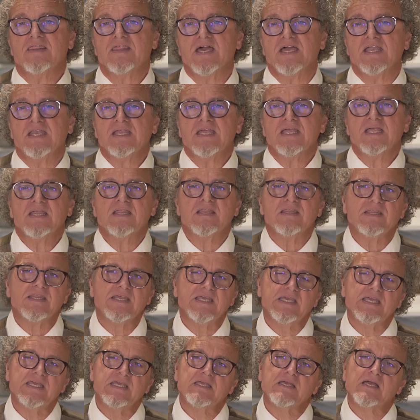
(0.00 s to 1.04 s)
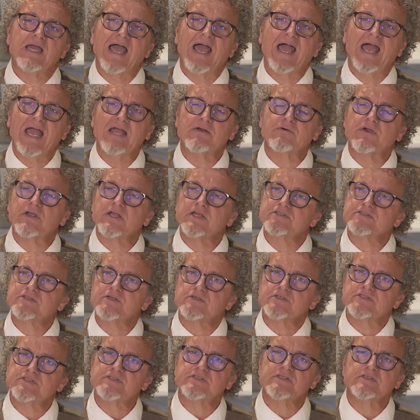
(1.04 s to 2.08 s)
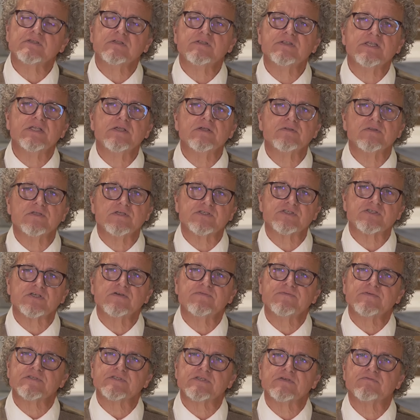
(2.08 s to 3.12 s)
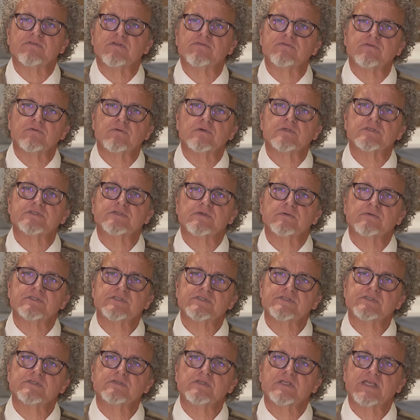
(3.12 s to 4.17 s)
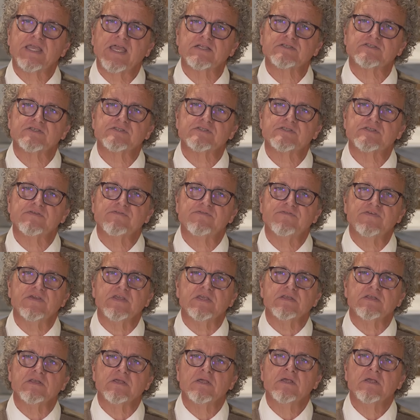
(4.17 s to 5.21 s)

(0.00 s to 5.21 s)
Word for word: that the aggregates are still near the surface of the floor, so it still catches the feet.